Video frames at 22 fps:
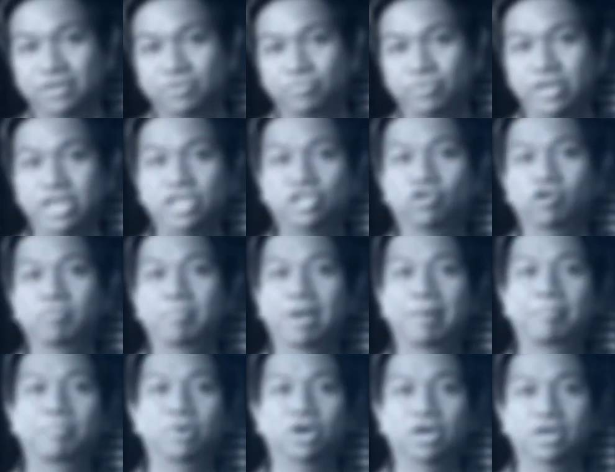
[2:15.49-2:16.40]
We need to
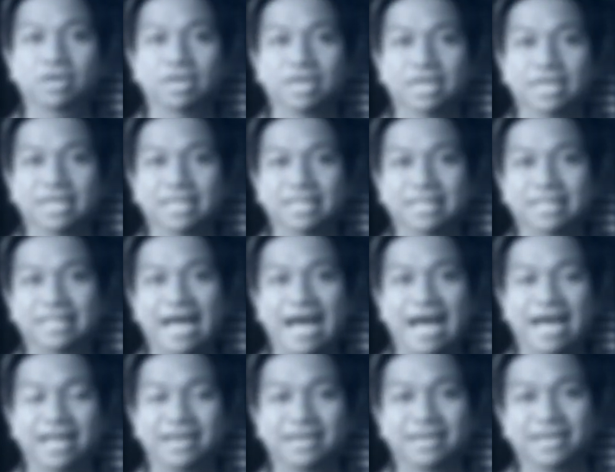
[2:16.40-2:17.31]
remember
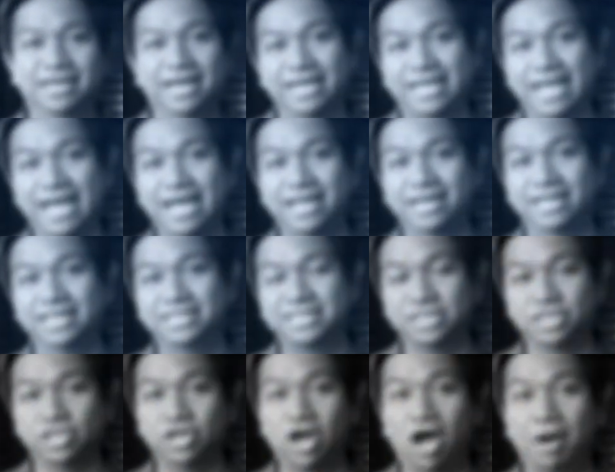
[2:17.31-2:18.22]
that, again,
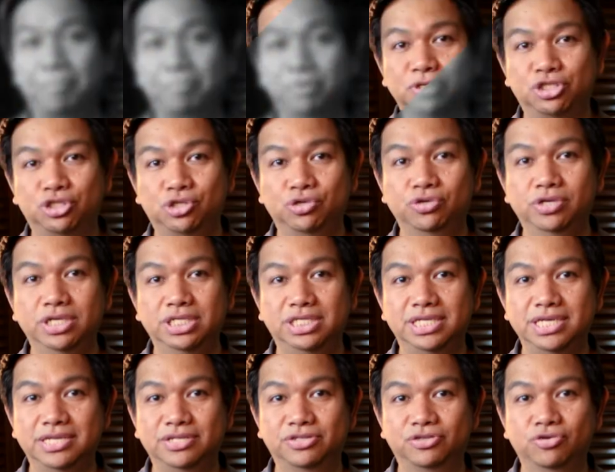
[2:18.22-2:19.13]
this is an
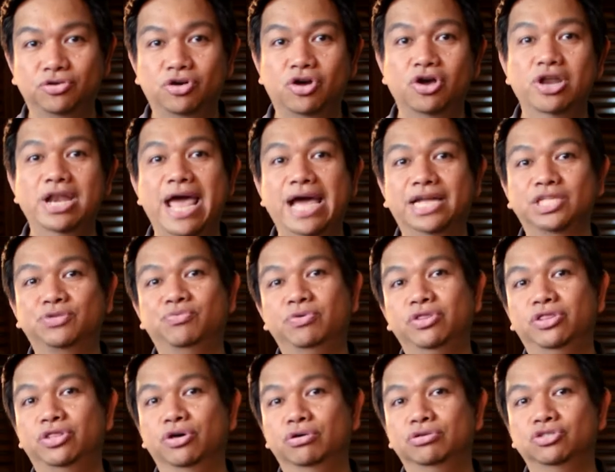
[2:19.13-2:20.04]
opportunity to connect
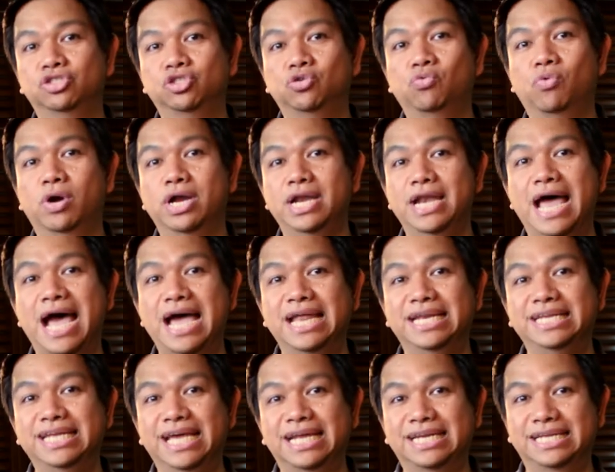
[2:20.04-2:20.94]
with those who are not
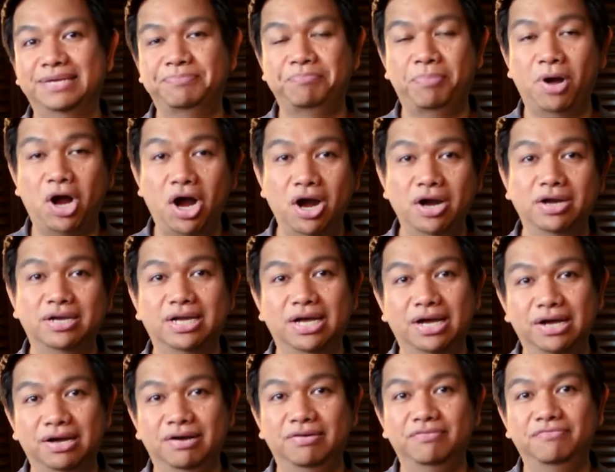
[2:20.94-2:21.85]
yet part
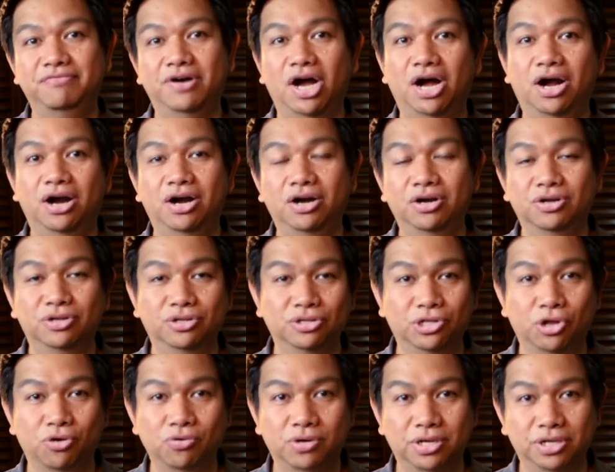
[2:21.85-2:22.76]
of our
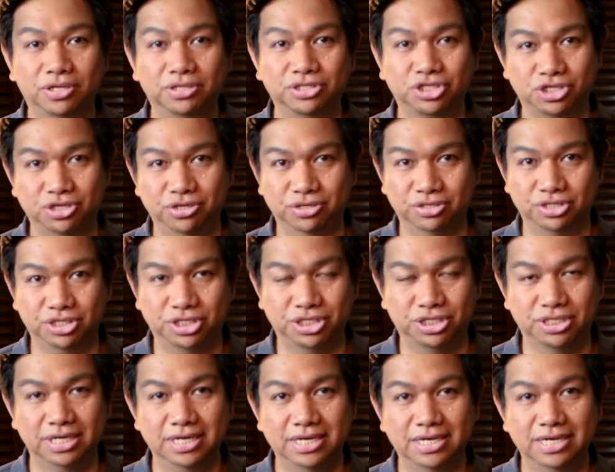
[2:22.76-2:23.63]
local church.